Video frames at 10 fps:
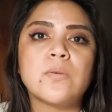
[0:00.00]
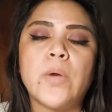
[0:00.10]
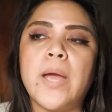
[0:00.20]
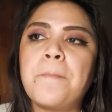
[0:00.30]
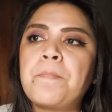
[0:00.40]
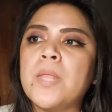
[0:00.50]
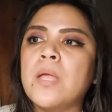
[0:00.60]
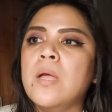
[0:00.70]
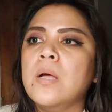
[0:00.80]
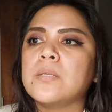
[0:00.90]
Okay,
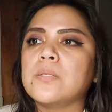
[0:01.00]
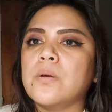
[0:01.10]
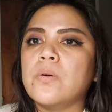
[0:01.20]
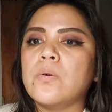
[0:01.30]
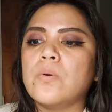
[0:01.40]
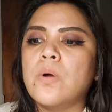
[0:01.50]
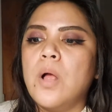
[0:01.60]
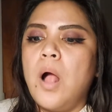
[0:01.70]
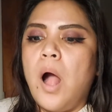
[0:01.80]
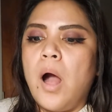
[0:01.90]
so
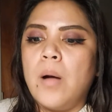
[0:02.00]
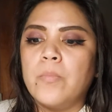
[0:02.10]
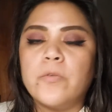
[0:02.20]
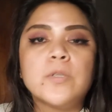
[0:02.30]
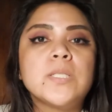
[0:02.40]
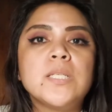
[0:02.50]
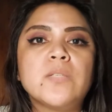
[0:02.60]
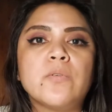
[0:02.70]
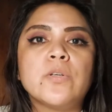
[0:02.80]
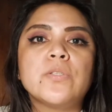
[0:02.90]
first
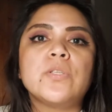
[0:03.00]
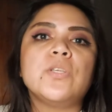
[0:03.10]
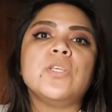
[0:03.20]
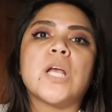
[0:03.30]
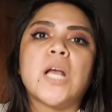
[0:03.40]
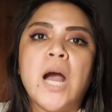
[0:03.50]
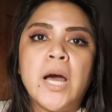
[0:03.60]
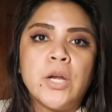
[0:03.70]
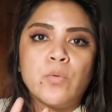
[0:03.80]
things first, you gotta